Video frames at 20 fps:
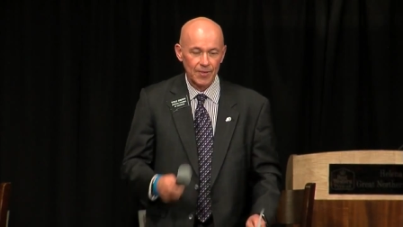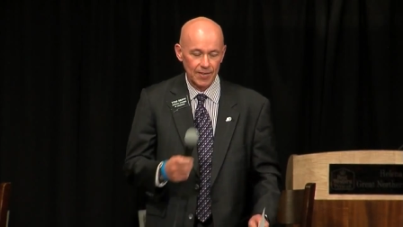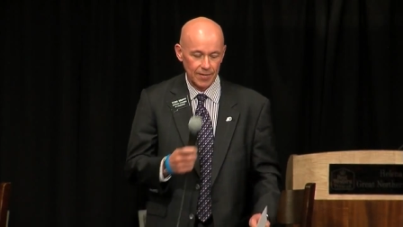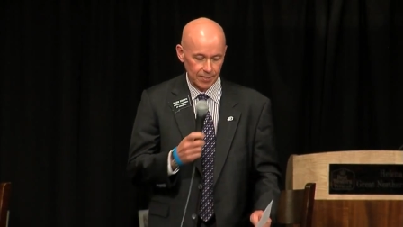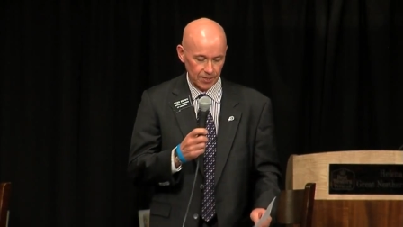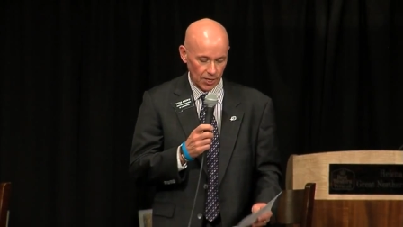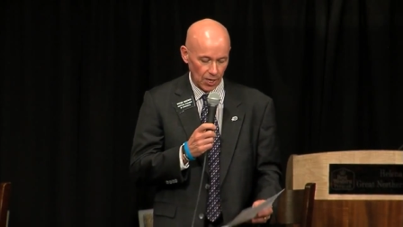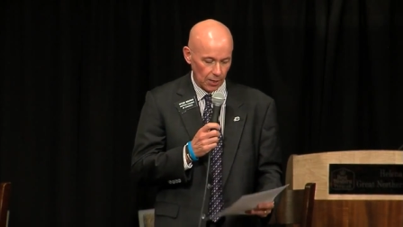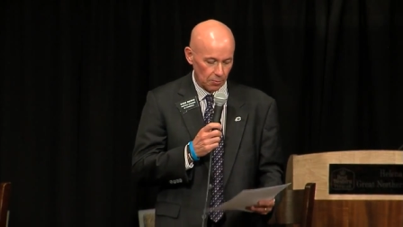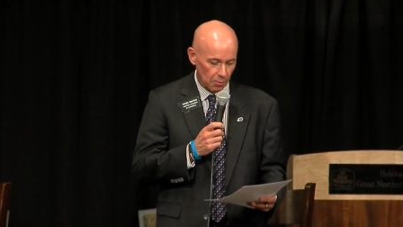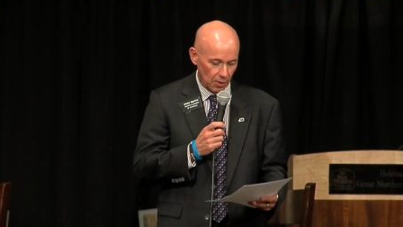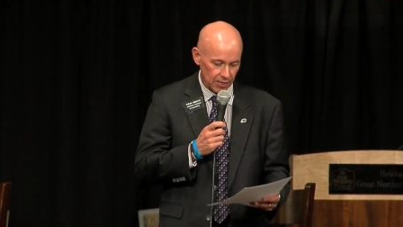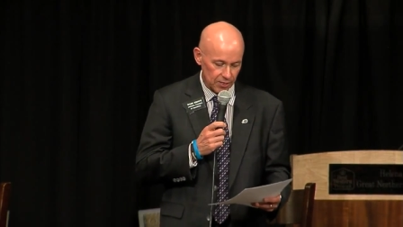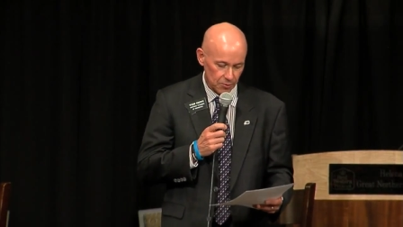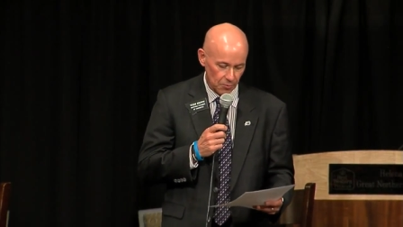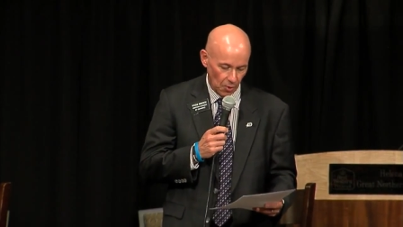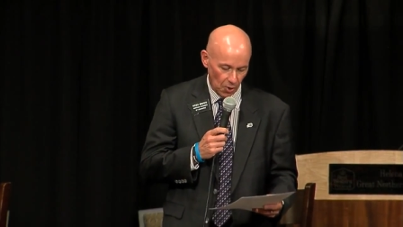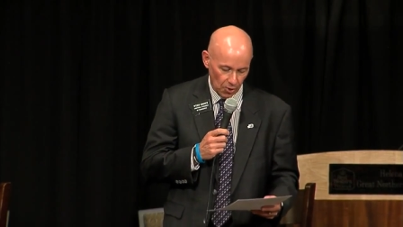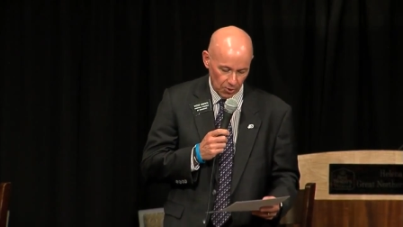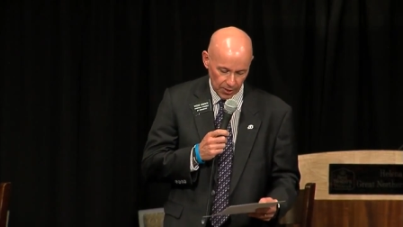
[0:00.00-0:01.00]
And God bless
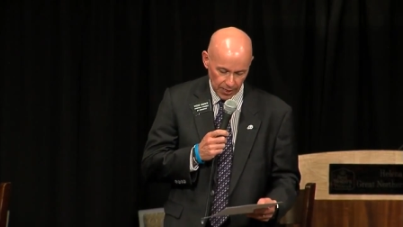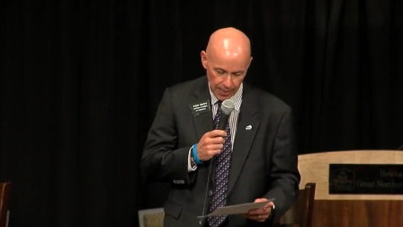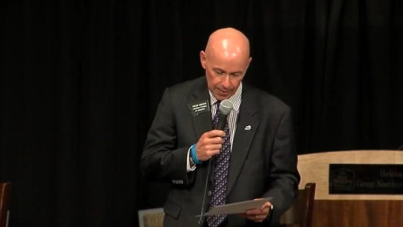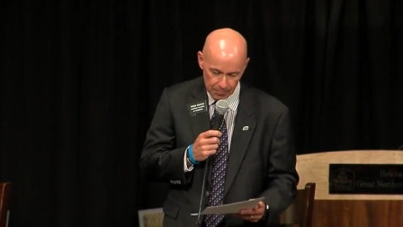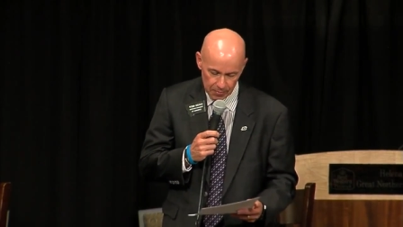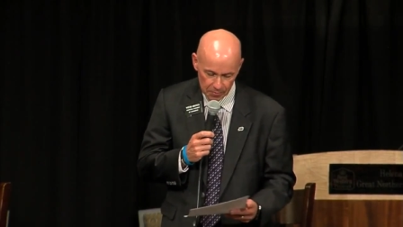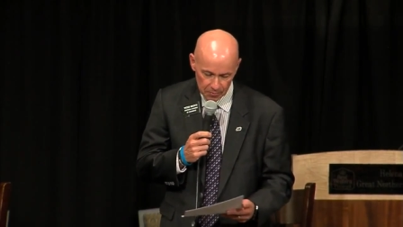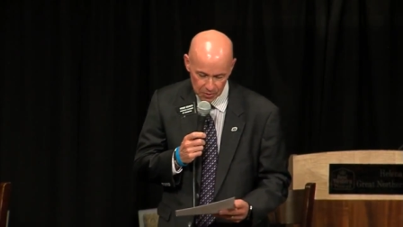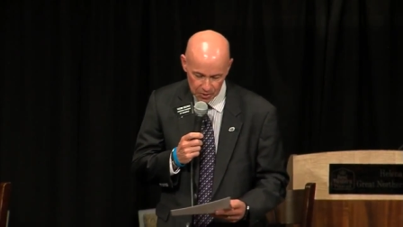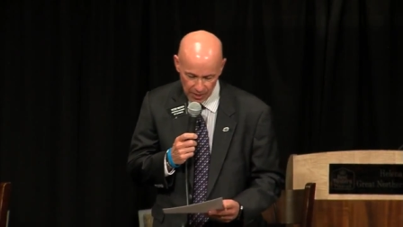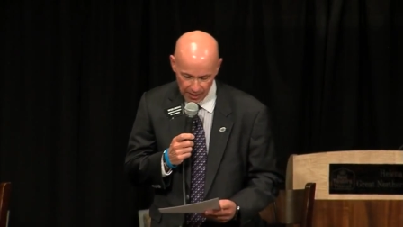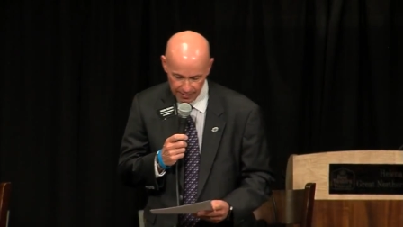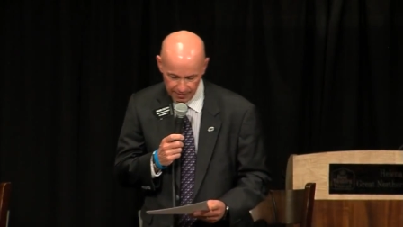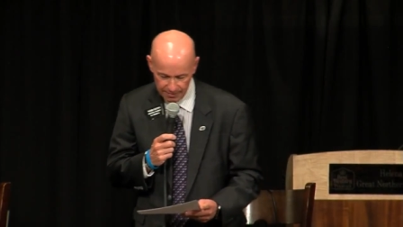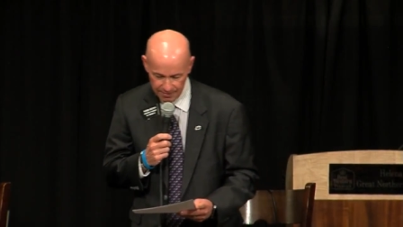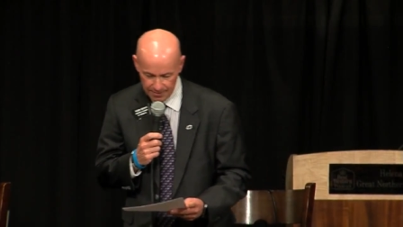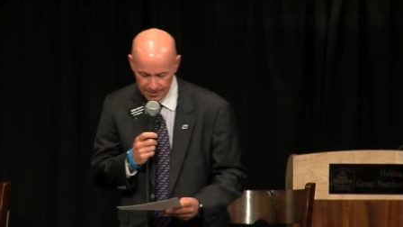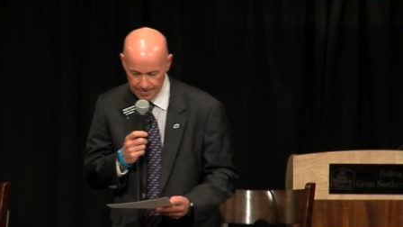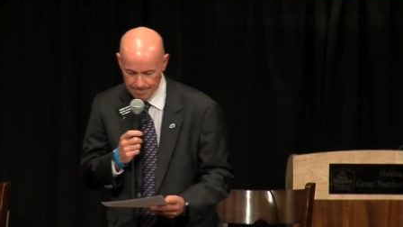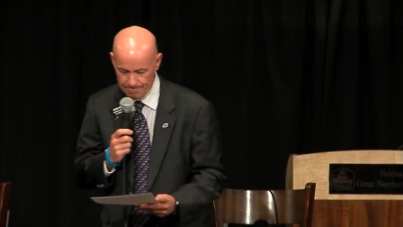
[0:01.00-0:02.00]
them all and keep them
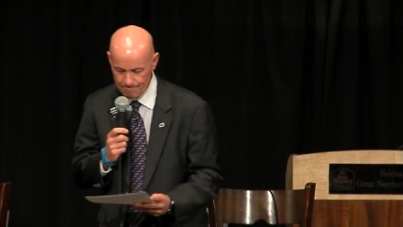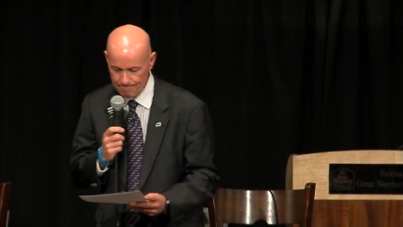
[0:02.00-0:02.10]
safe.